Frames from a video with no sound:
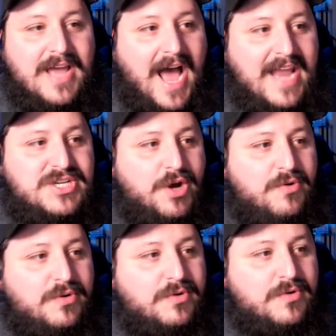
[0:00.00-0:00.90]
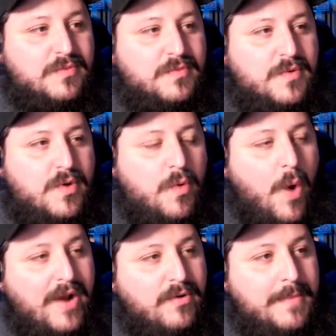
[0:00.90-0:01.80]
I don't
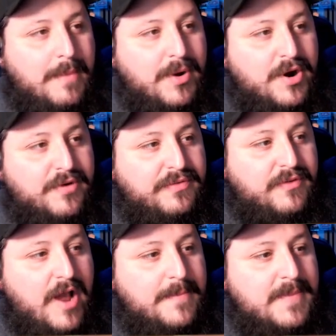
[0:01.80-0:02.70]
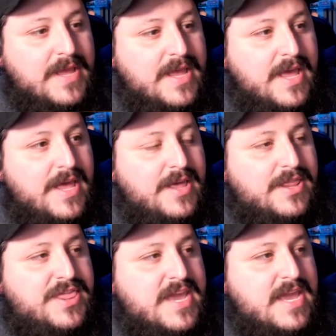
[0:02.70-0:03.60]
quite remember her from
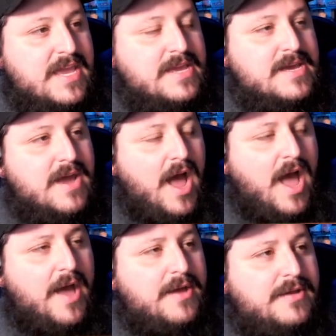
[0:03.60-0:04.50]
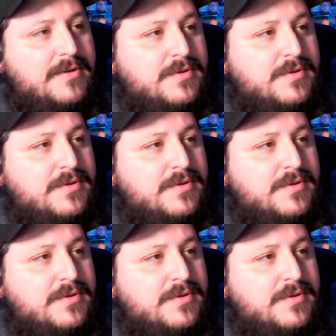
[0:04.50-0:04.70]
the uh,